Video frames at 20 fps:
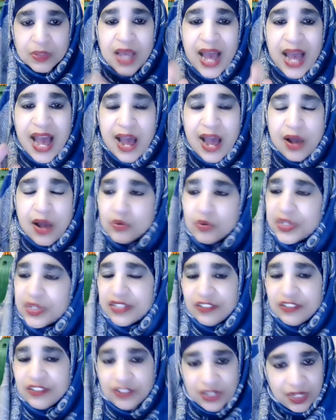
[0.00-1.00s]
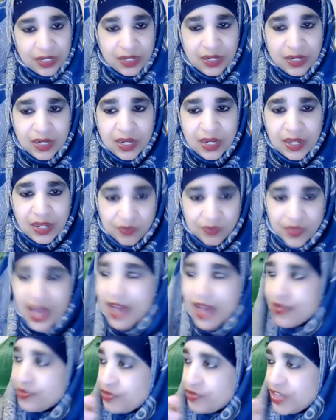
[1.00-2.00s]
How is it
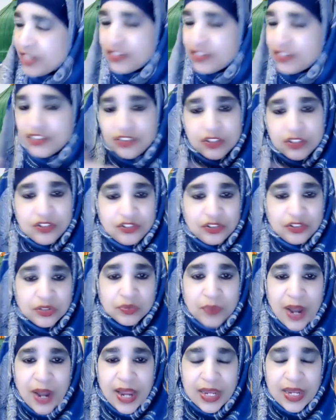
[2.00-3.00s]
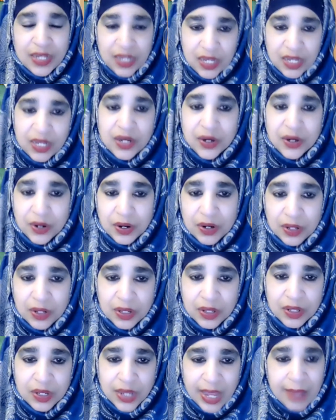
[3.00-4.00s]
that this sister right here
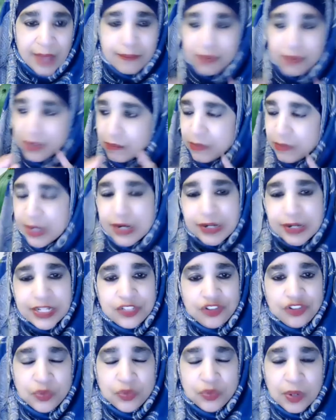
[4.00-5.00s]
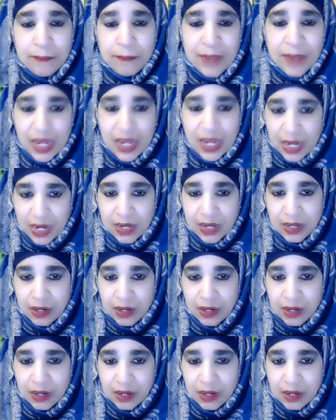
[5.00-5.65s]
can be married to a man